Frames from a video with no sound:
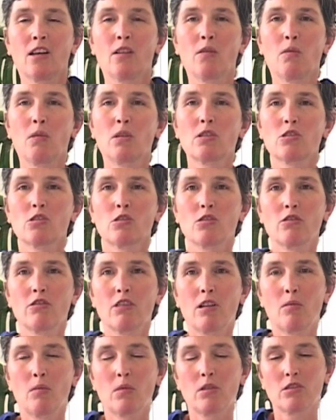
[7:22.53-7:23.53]
one shoulder
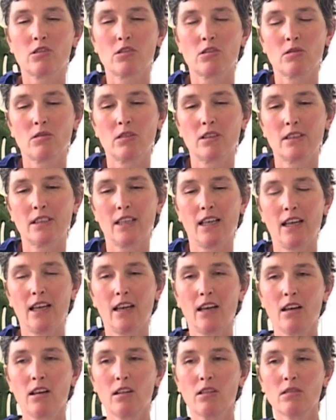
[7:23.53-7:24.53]
up, one shoulder
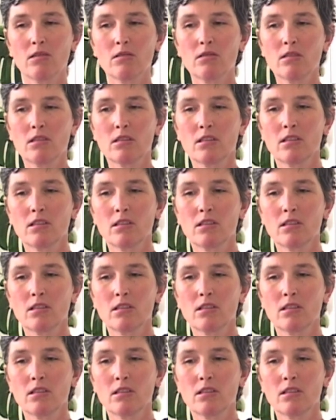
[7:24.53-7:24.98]
down.